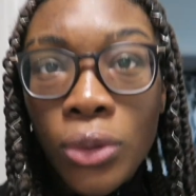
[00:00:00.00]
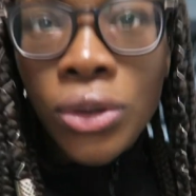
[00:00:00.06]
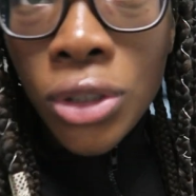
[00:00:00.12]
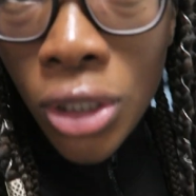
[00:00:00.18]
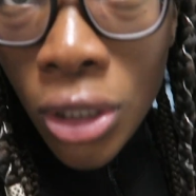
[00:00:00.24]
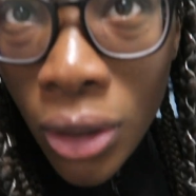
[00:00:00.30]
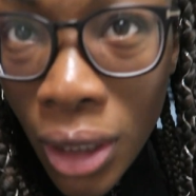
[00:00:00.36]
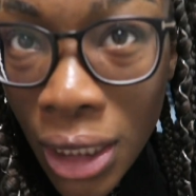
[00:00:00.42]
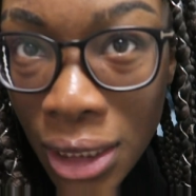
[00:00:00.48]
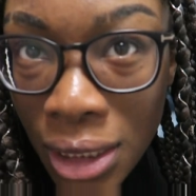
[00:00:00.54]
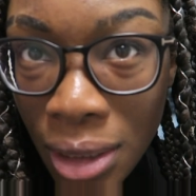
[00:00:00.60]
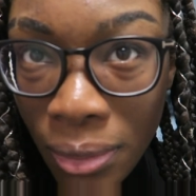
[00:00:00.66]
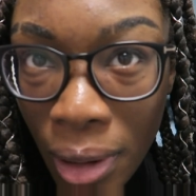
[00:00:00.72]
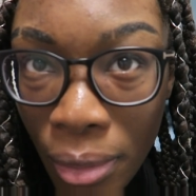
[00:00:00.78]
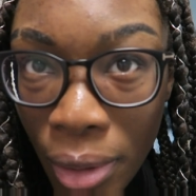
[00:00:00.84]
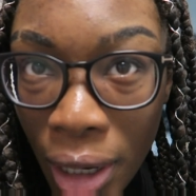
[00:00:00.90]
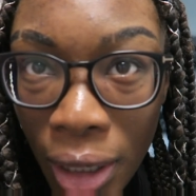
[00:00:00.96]
also I
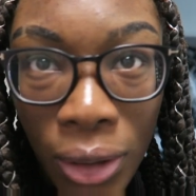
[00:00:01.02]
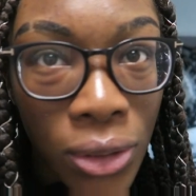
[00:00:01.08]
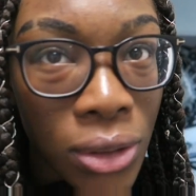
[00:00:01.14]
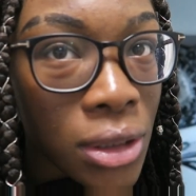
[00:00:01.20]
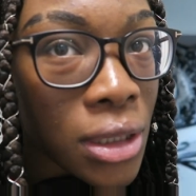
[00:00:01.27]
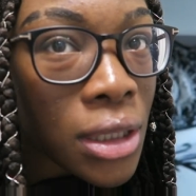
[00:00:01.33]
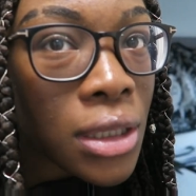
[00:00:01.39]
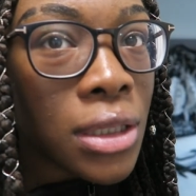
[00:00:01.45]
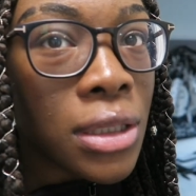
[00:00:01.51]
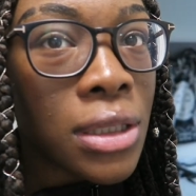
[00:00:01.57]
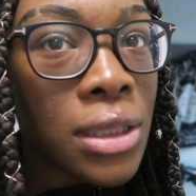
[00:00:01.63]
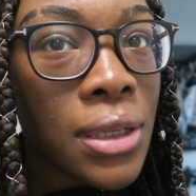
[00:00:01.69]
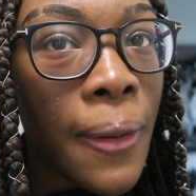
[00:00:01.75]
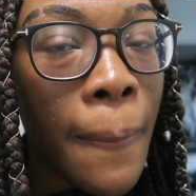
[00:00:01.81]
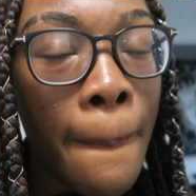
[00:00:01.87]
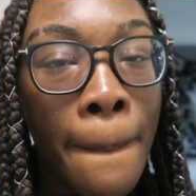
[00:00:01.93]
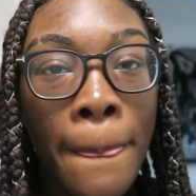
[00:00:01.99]
slit my brows because